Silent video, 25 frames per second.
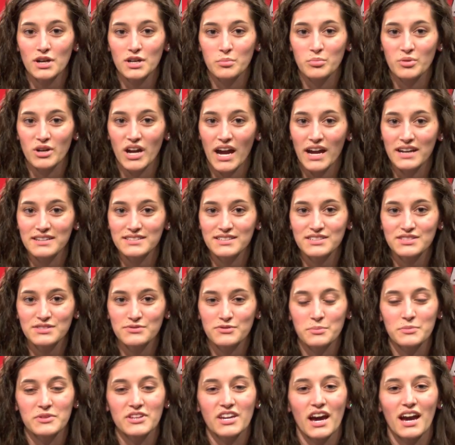on a practice
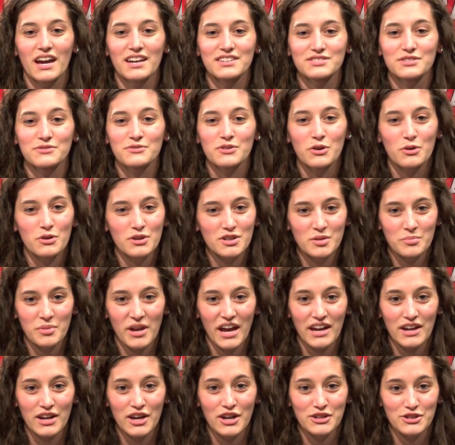from the eyes of
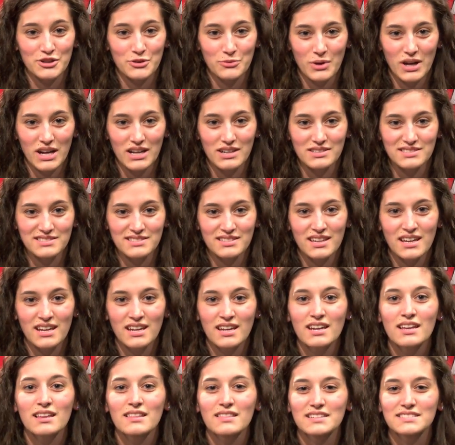quarterback Hunter Wells.
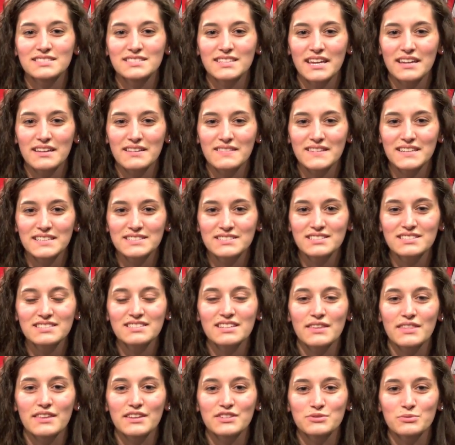Let's take a listen
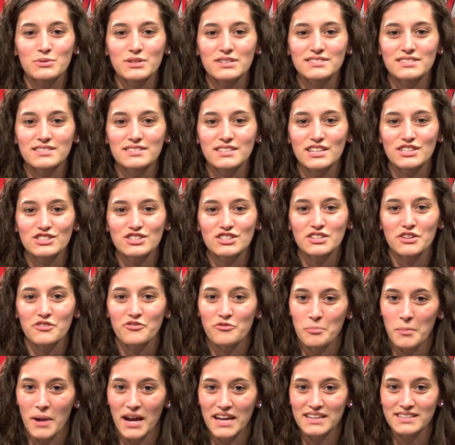to this week's edition of
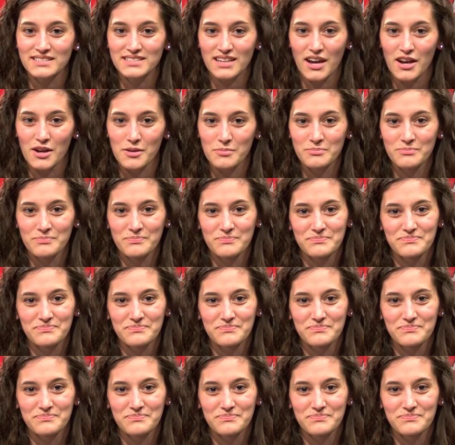Miked Up.